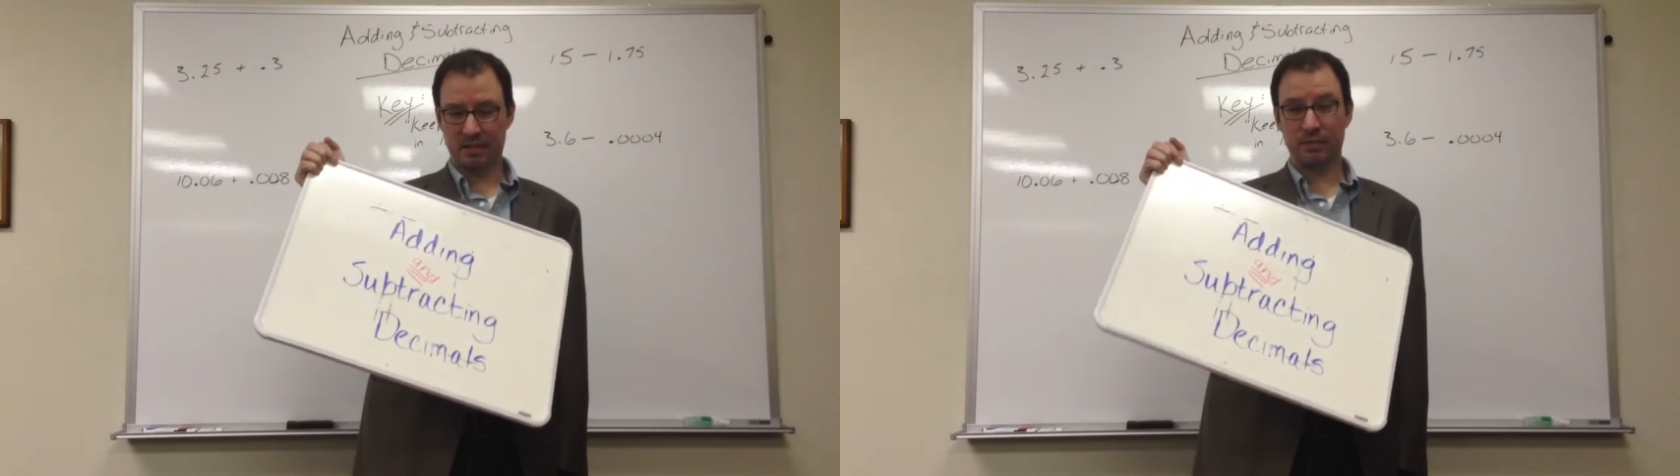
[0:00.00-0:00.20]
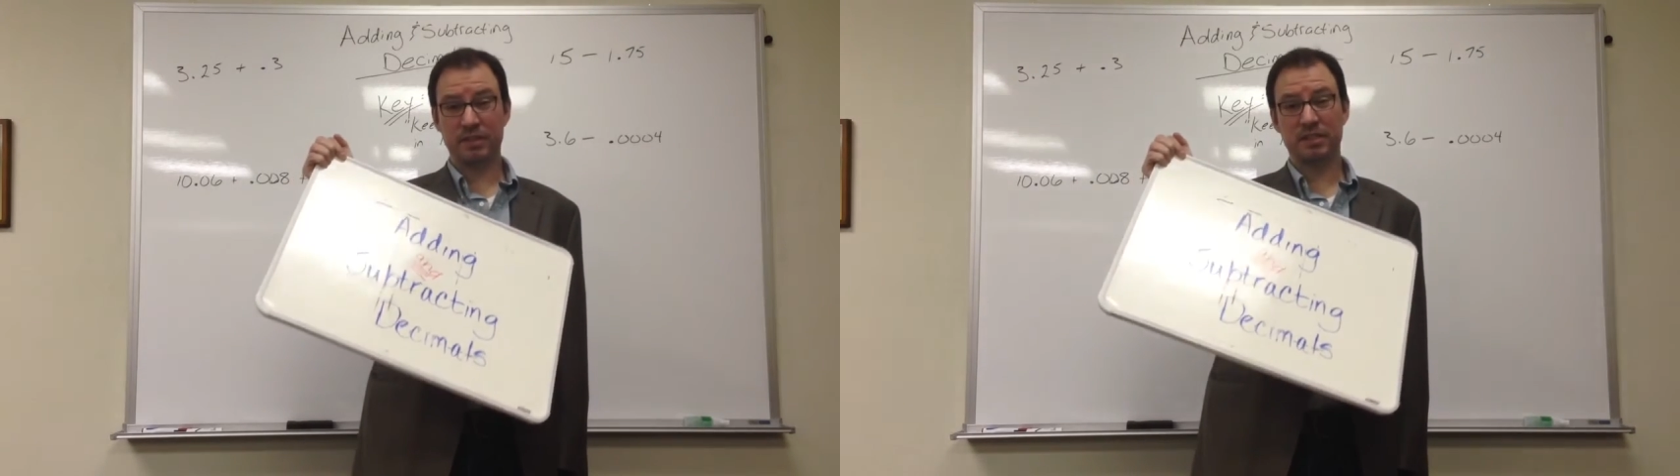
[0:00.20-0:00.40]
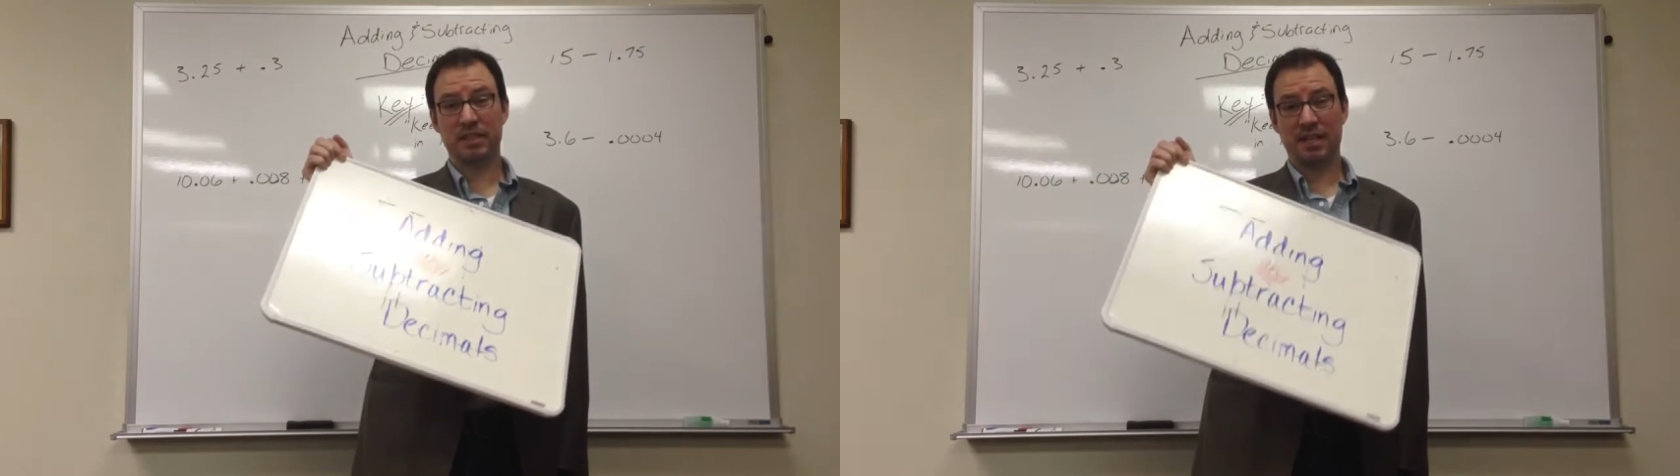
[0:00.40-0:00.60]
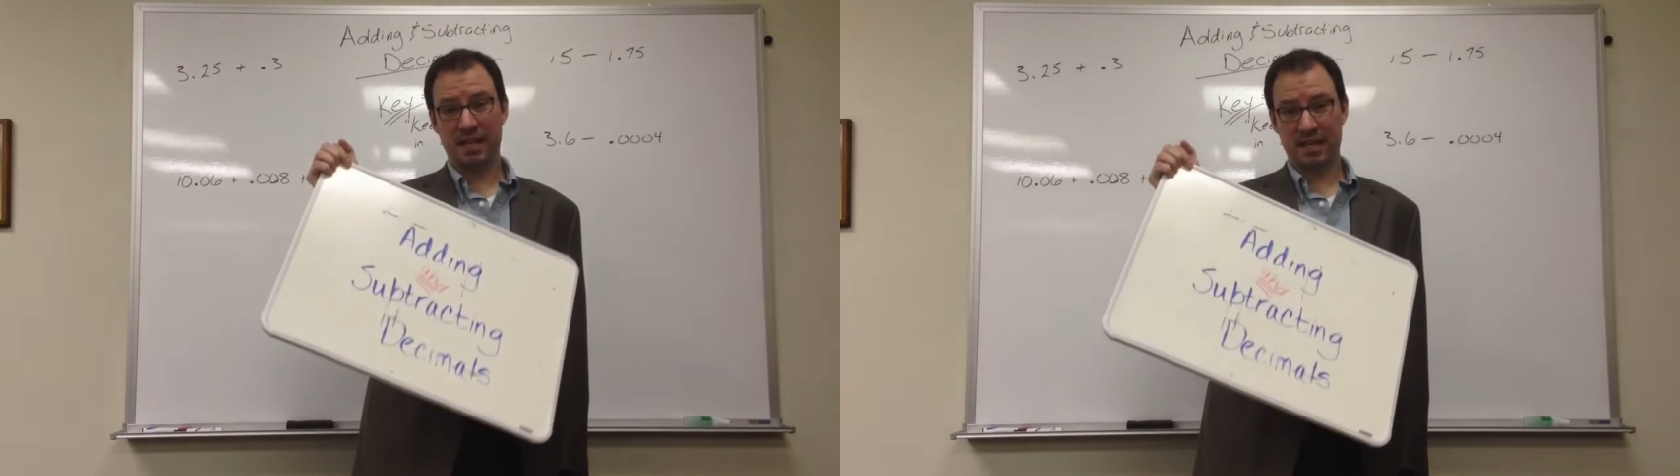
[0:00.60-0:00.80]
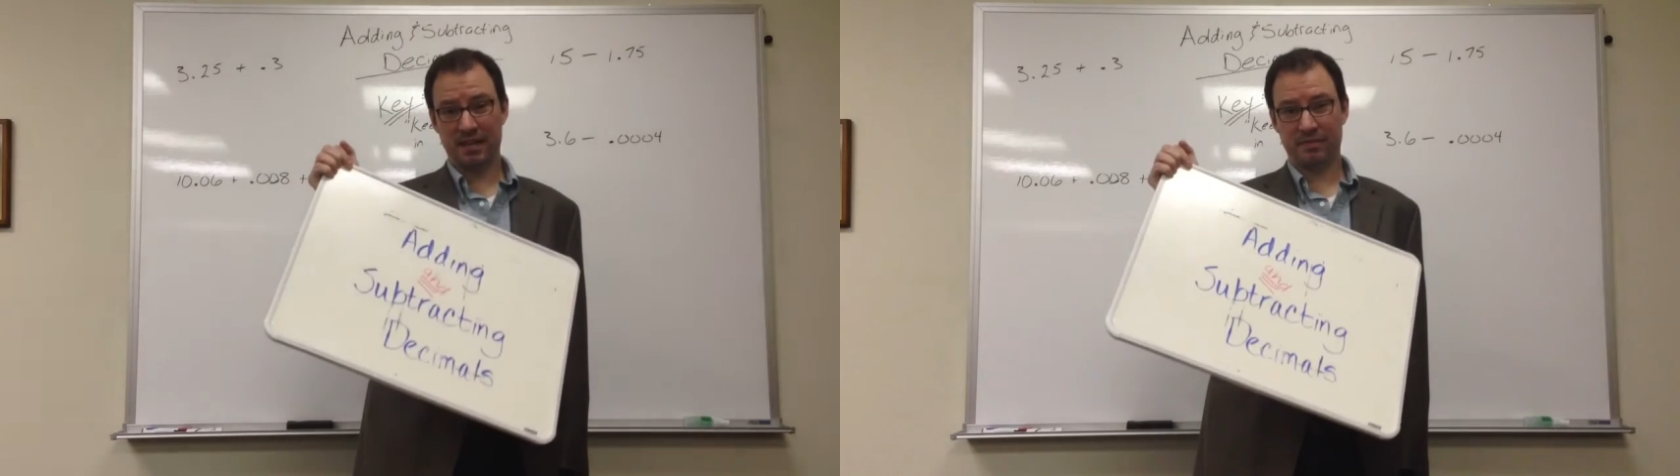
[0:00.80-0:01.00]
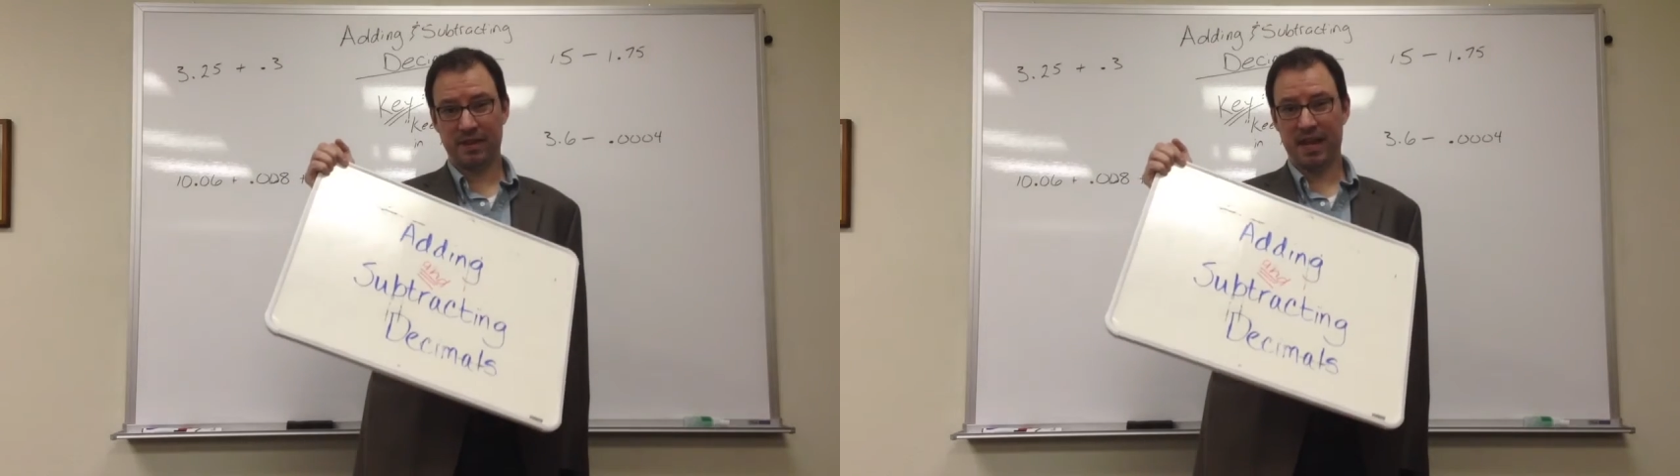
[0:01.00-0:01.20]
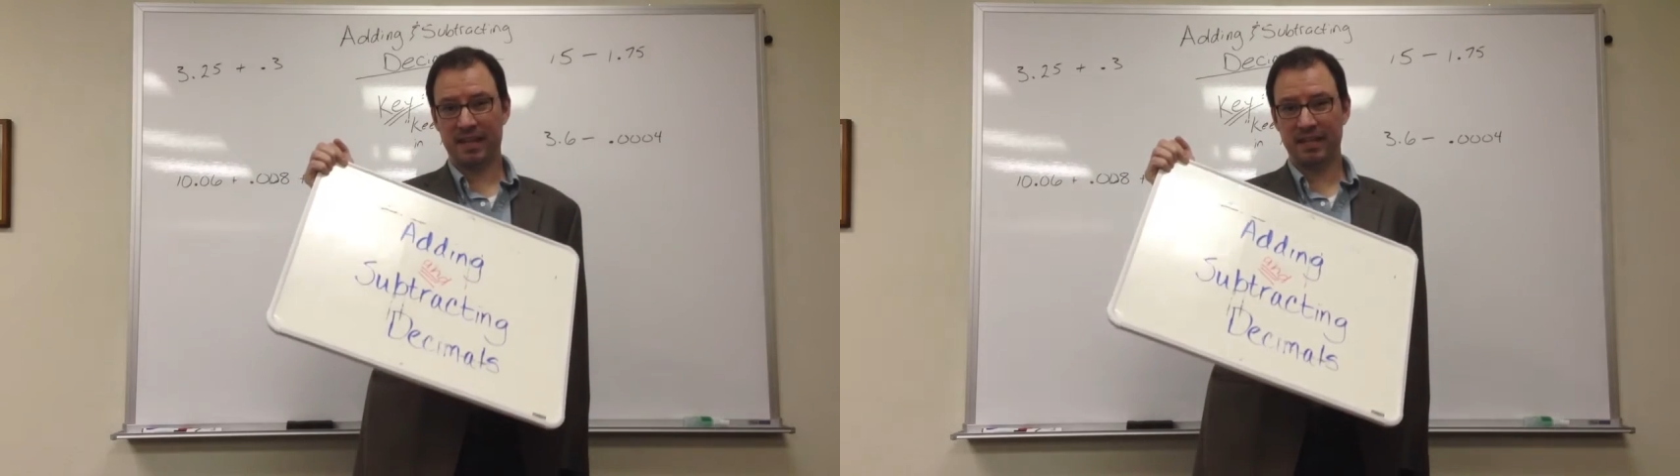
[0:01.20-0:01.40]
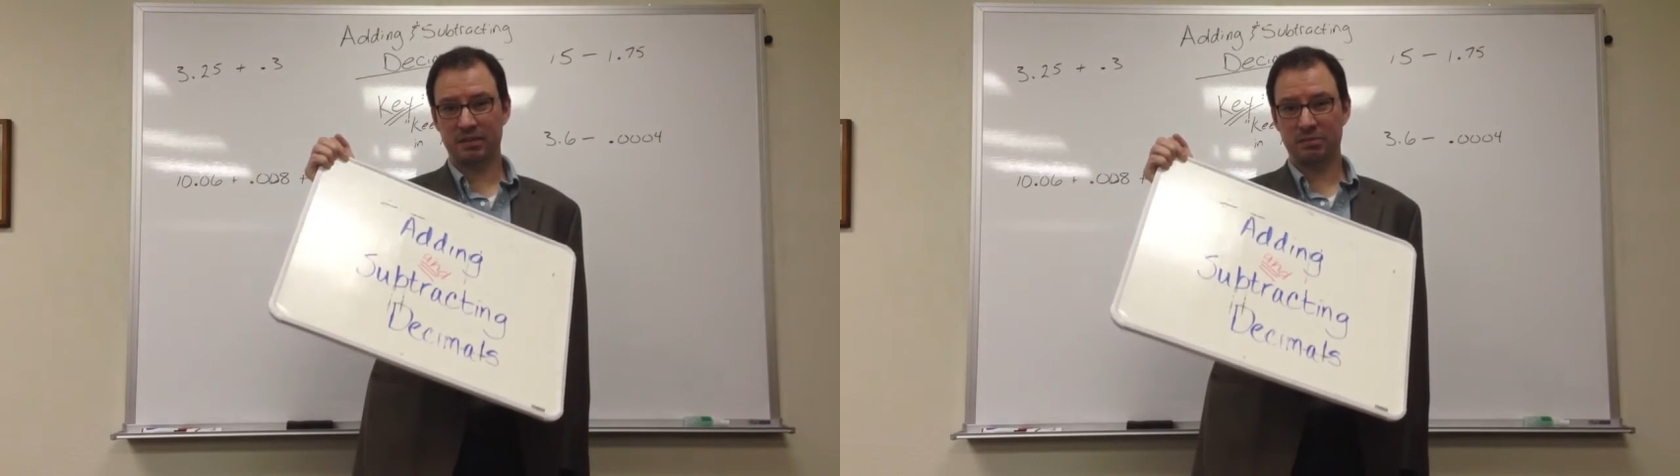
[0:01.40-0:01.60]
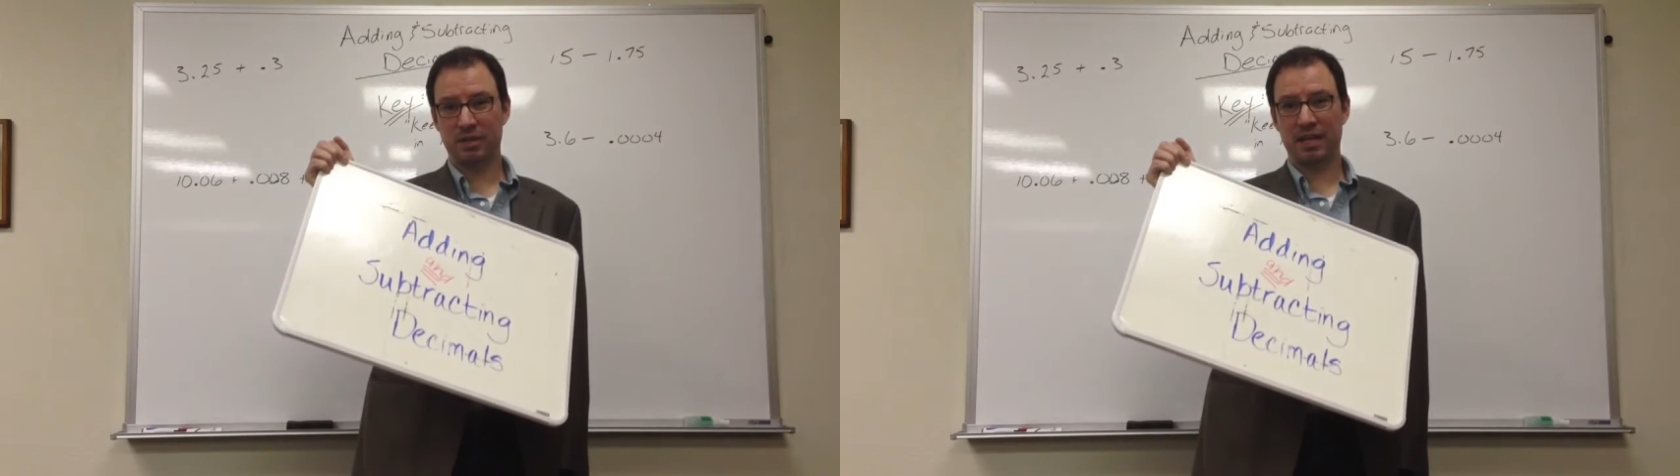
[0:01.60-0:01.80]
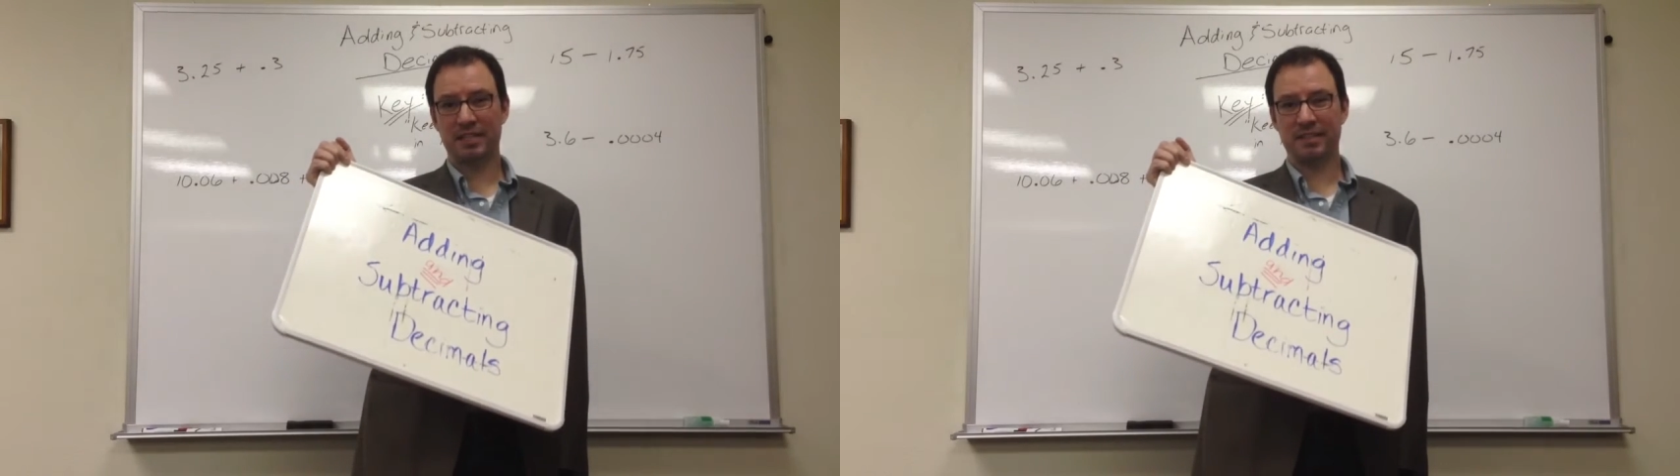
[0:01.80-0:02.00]
which is the key for adding and
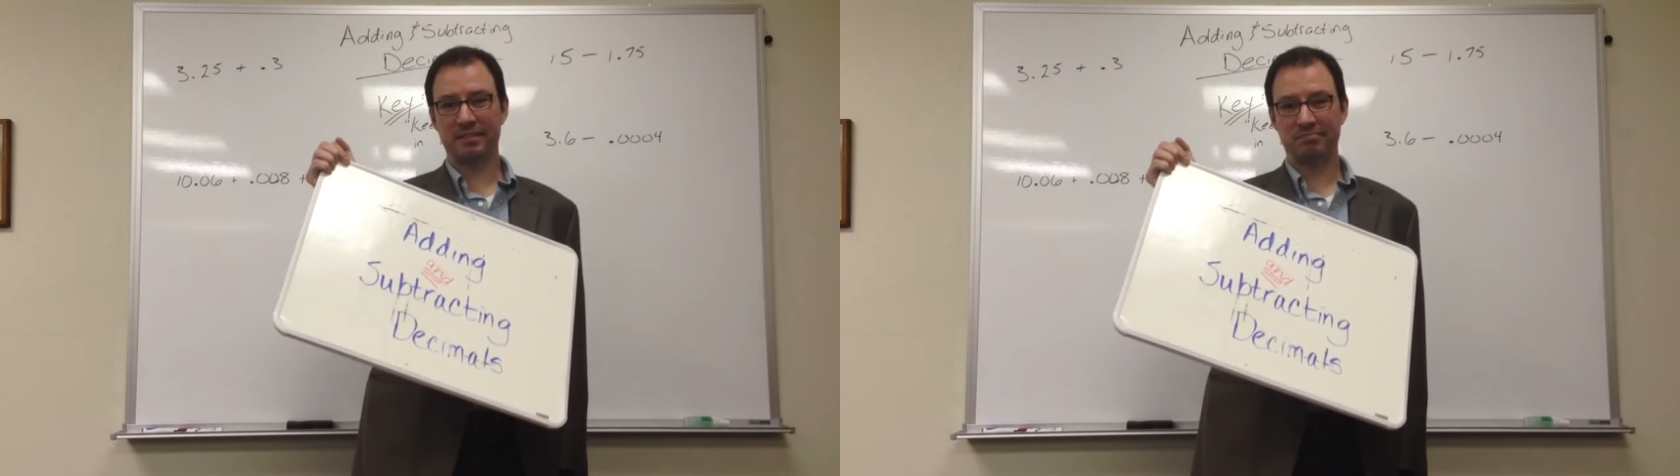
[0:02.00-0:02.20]
subtracting